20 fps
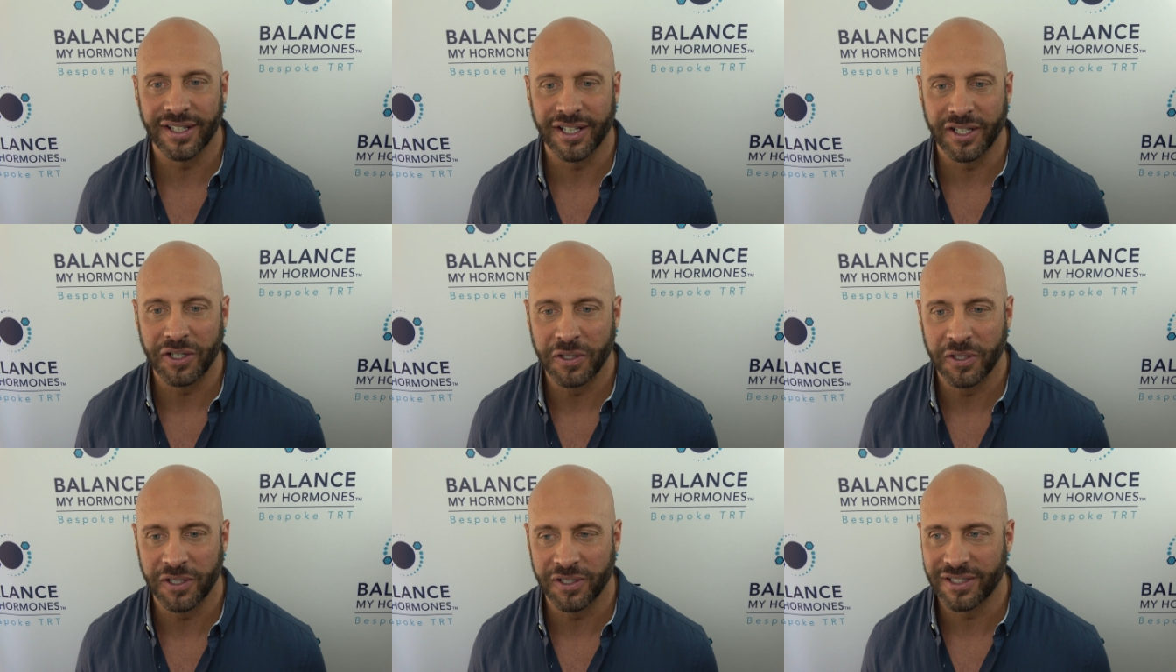and I
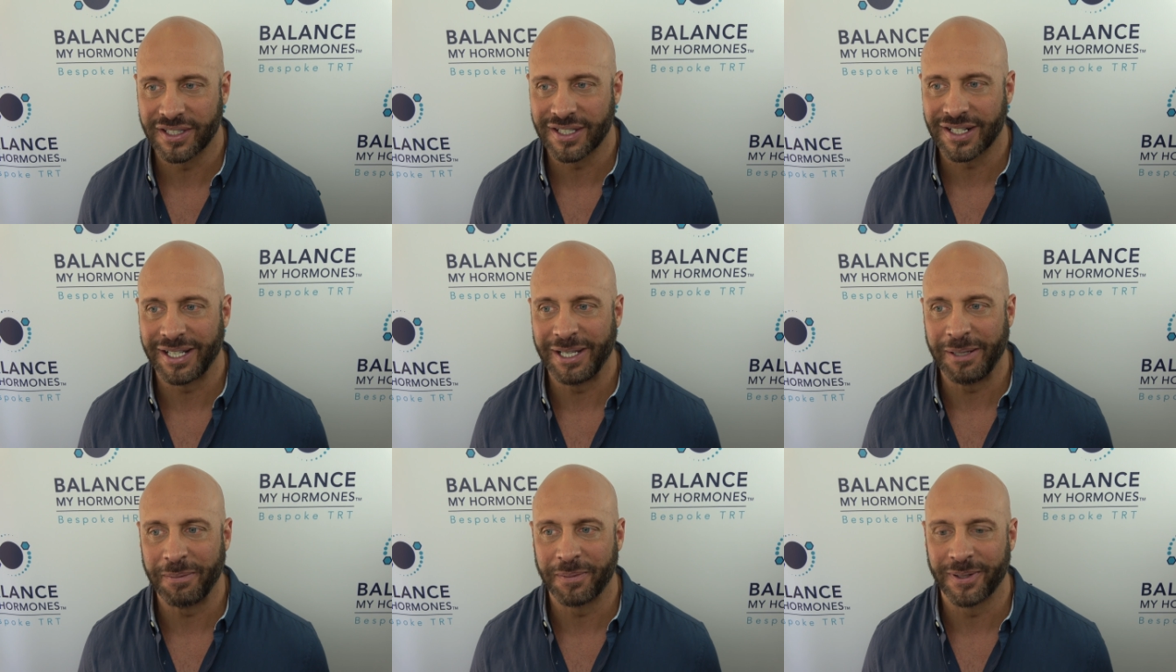couldn't
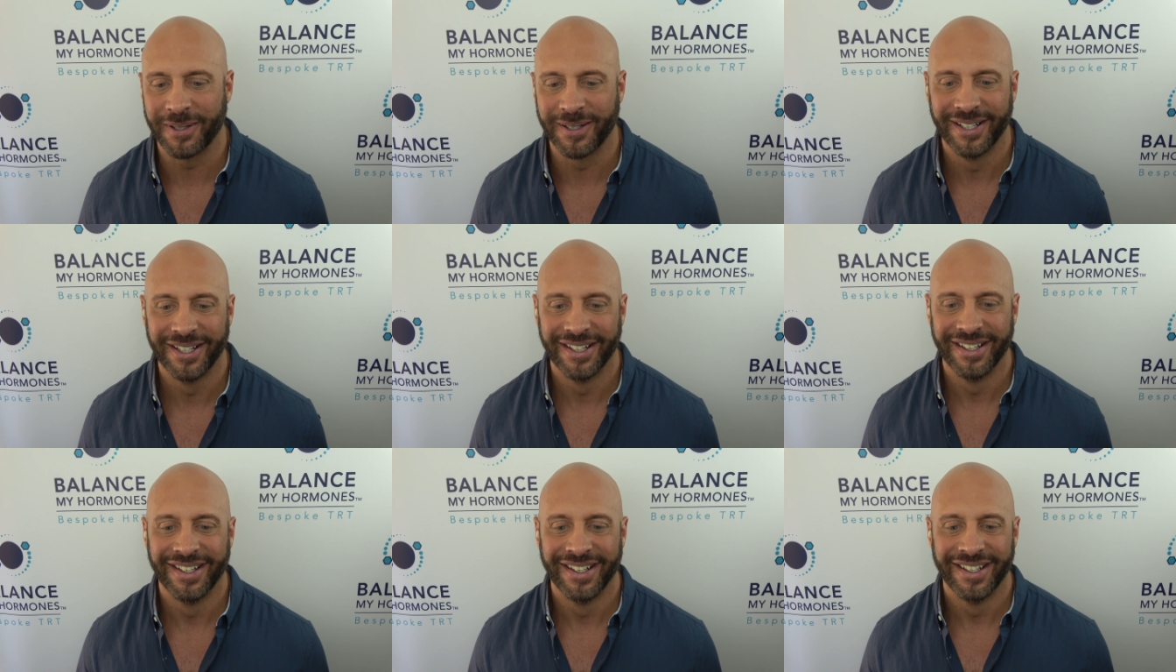sleep.
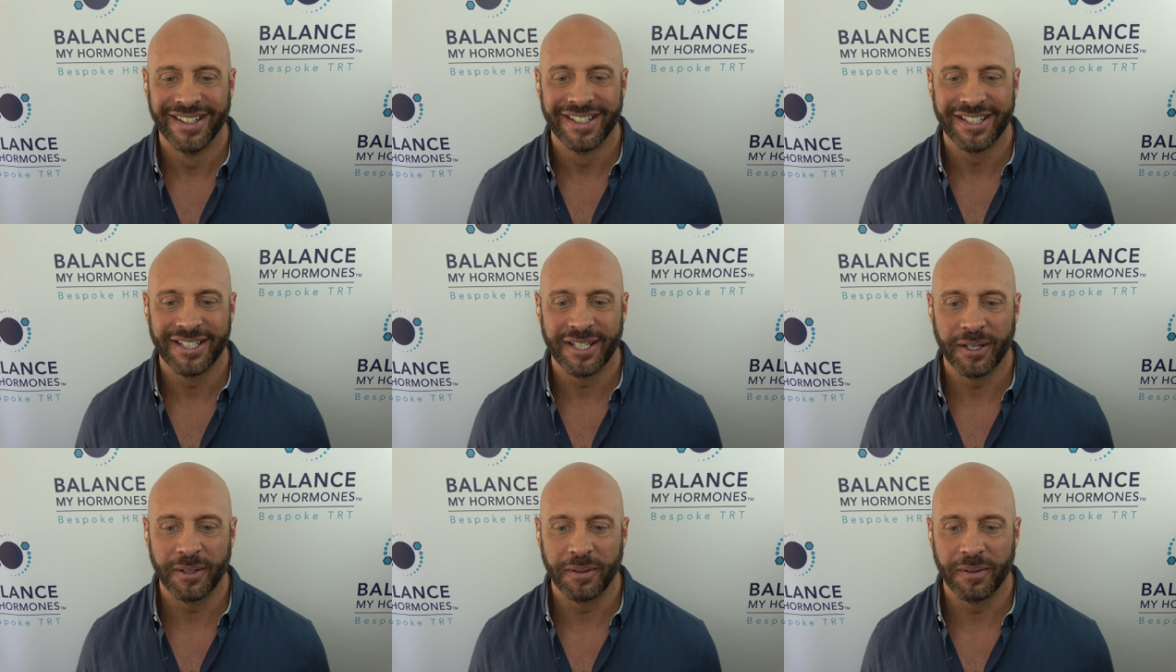
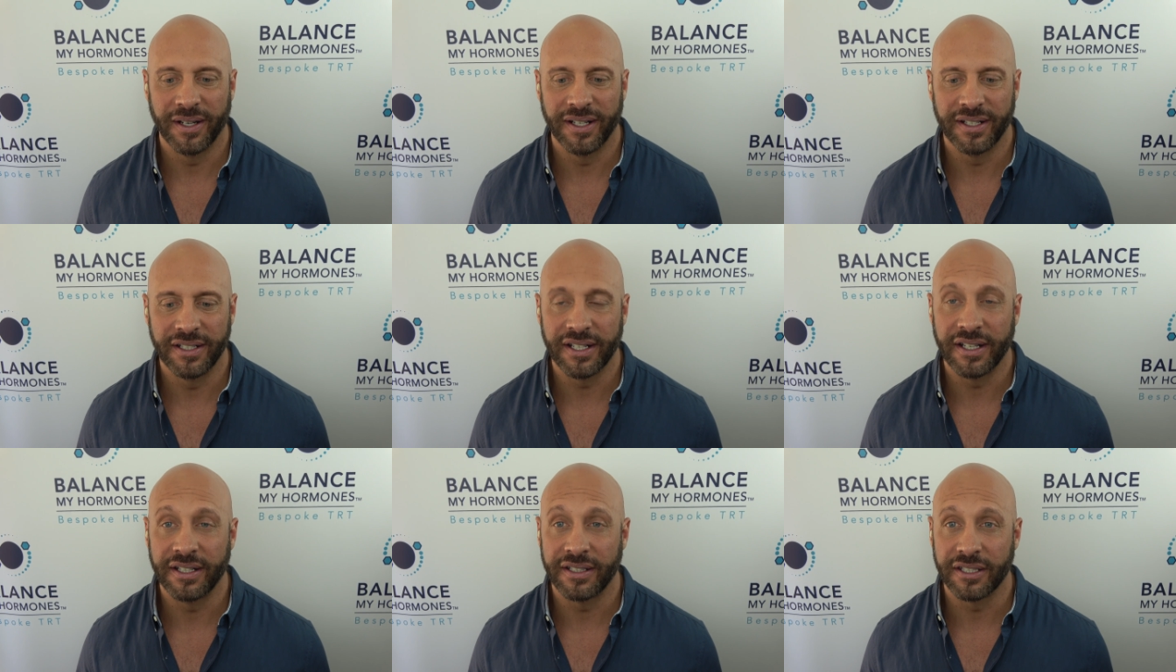So, and
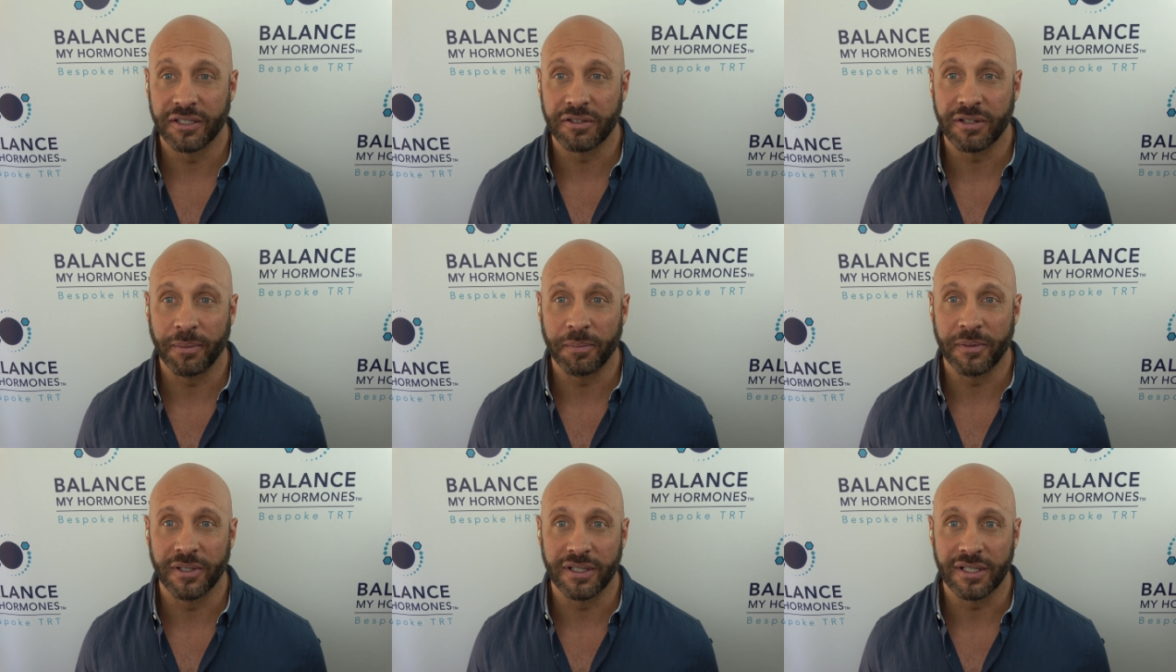you get
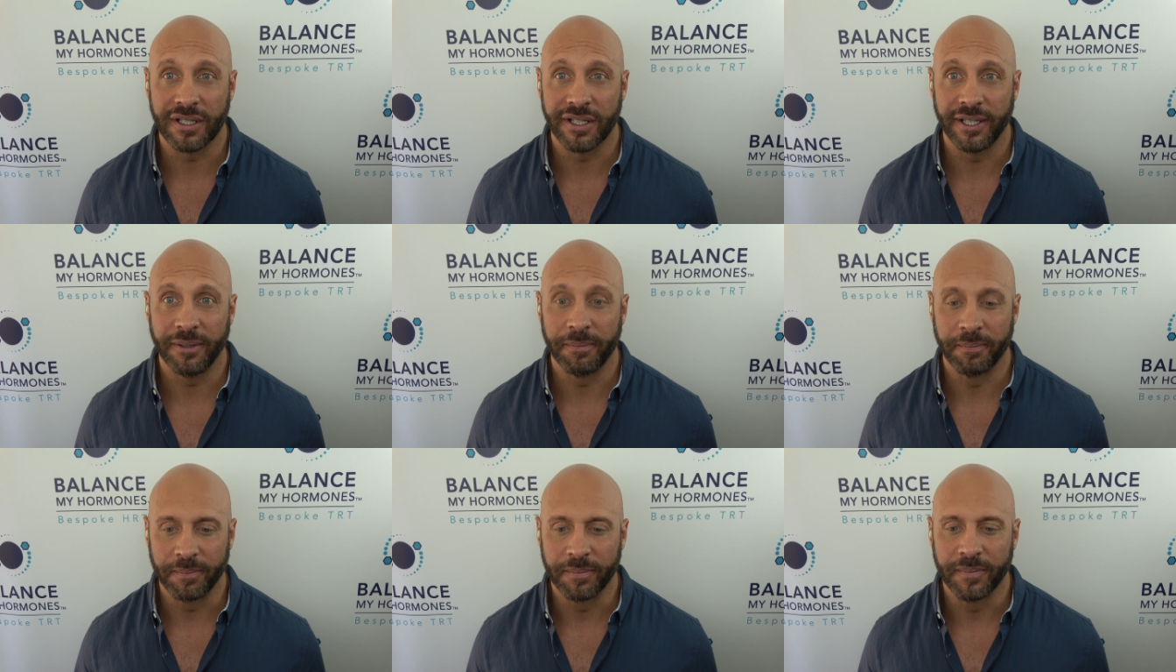disrupted
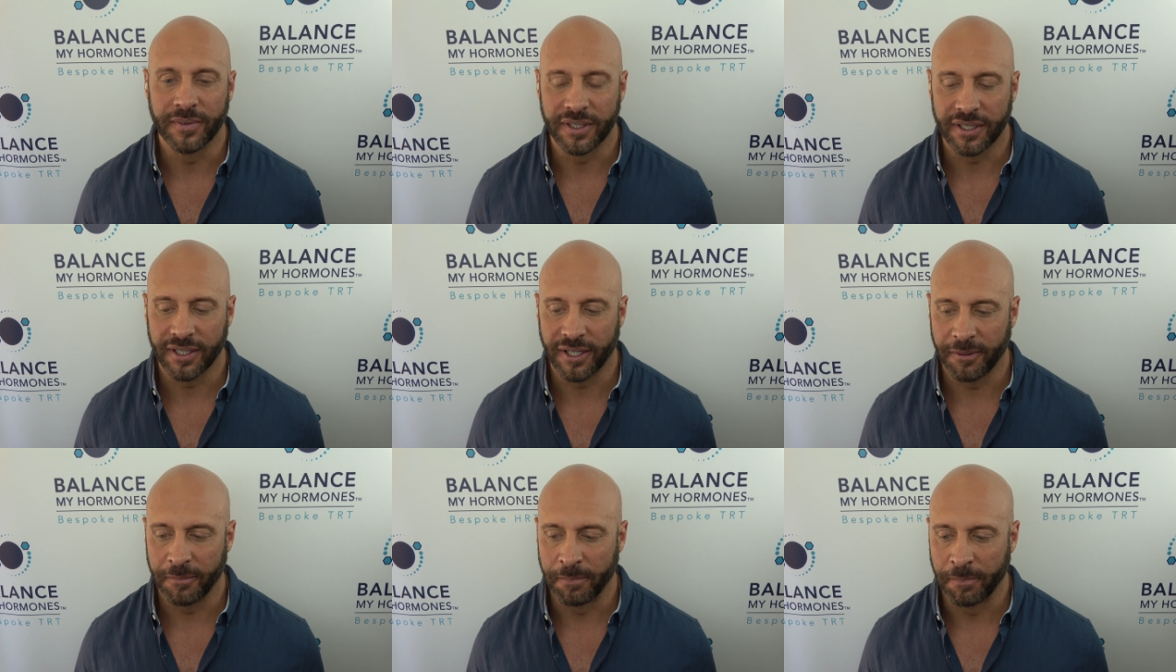sleep.
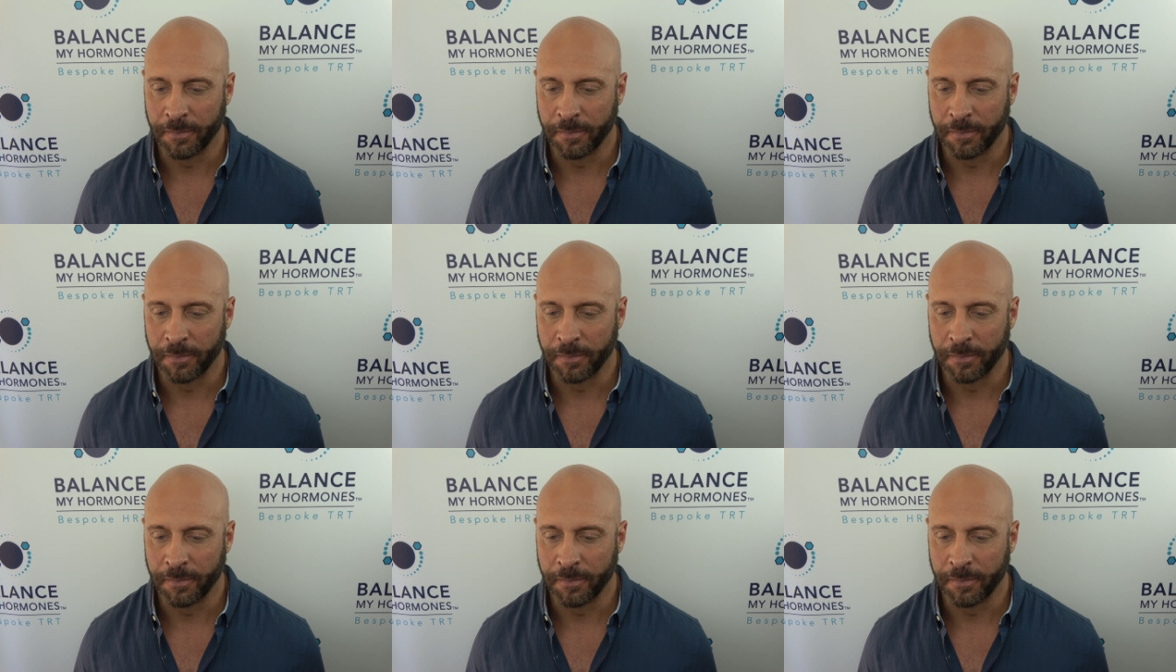So,